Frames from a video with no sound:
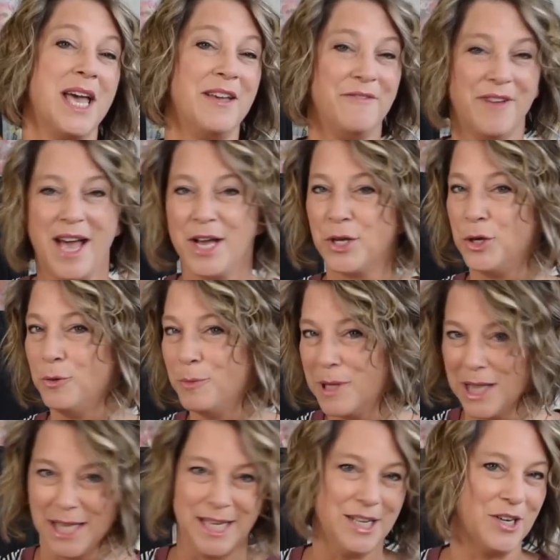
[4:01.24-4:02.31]
a vacuum
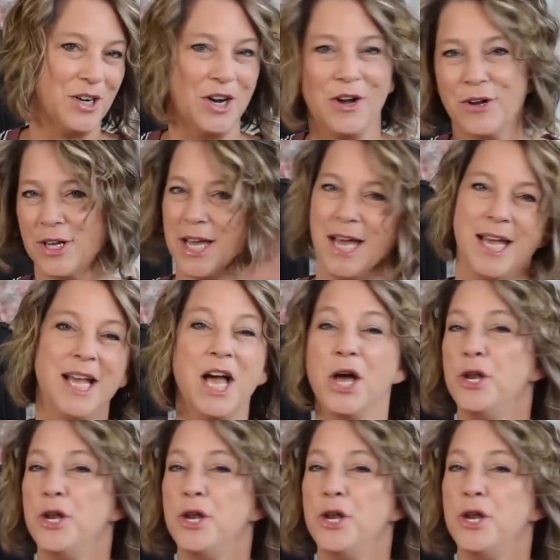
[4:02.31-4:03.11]
cleaner, okay?